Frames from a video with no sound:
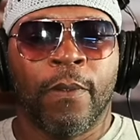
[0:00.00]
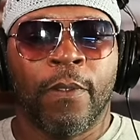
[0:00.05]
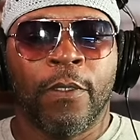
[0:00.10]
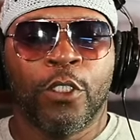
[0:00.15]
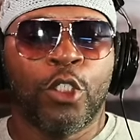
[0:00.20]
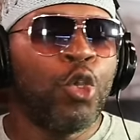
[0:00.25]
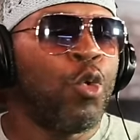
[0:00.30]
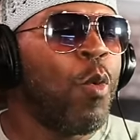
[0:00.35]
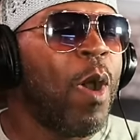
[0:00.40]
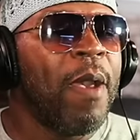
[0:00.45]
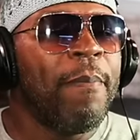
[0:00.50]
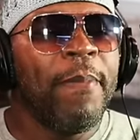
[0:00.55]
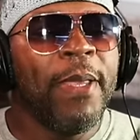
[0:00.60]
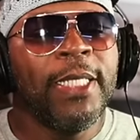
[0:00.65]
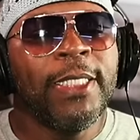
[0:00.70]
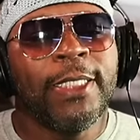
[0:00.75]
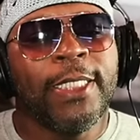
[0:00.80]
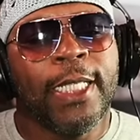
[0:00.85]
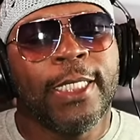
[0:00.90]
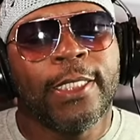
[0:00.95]
So why make
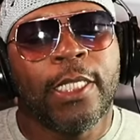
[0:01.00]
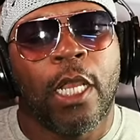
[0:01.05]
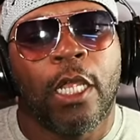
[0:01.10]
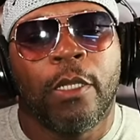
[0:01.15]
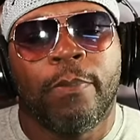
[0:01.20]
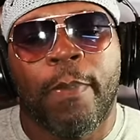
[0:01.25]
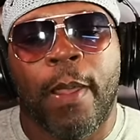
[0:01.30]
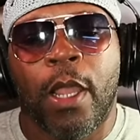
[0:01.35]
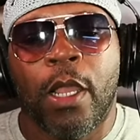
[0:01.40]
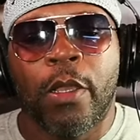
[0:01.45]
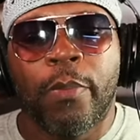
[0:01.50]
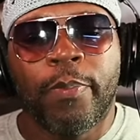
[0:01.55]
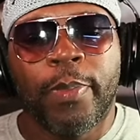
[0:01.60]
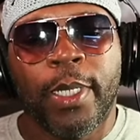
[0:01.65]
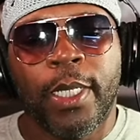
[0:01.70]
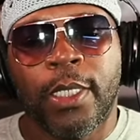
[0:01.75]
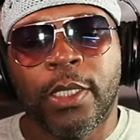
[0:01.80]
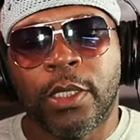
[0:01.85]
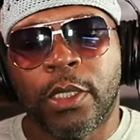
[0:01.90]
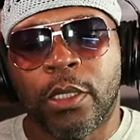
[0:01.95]
sex all about her
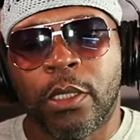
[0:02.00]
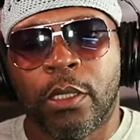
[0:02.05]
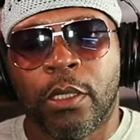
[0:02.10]
pleasure?